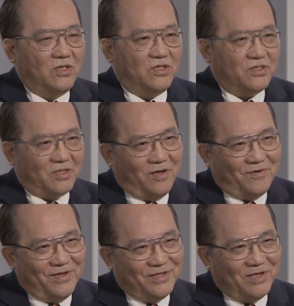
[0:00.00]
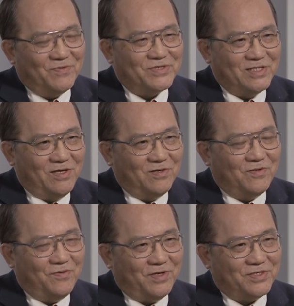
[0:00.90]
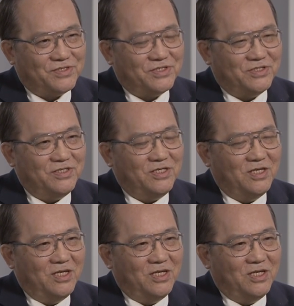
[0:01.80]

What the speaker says: Sorry, that was a long question.